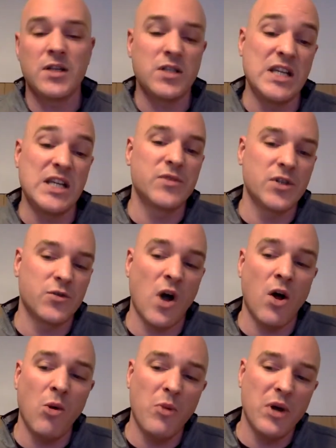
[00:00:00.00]
teams as
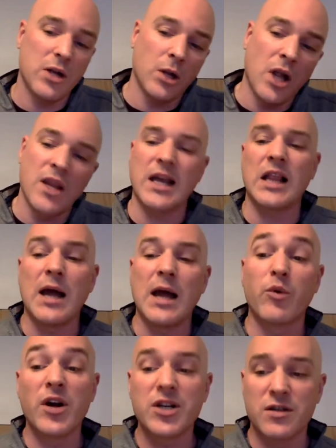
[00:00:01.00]
well, but a lot of the
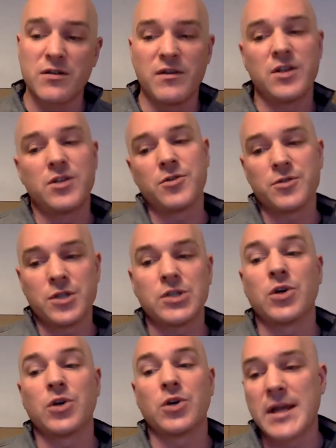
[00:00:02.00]
collaboration features just
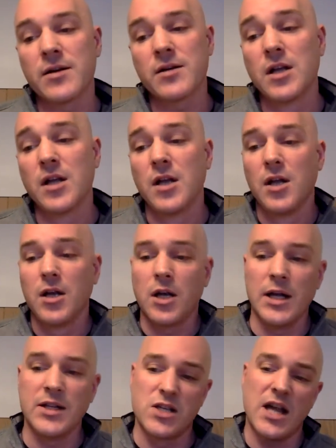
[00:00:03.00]
aren't there.
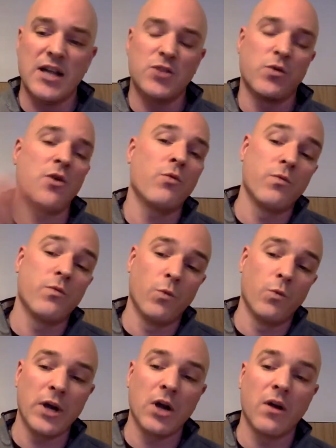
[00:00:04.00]
And so that's where
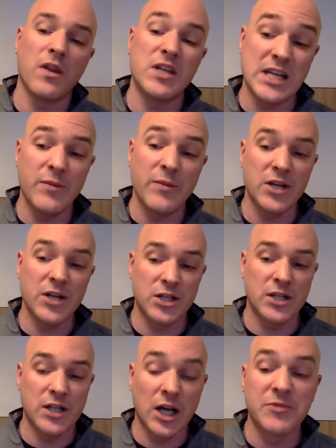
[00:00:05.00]
what we call the team
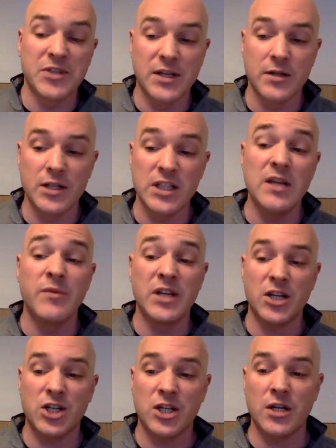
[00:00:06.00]
edition comes in. The team
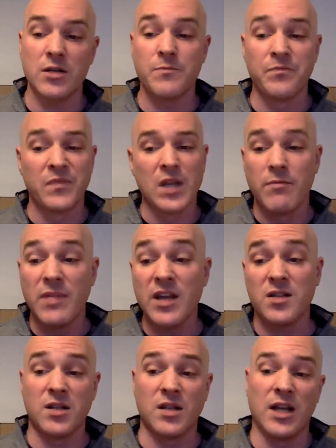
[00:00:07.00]
edition
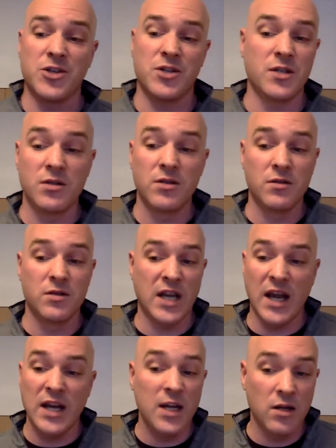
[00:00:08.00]
basically allows you to
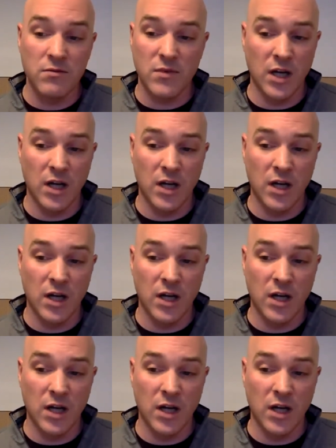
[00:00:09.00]
take any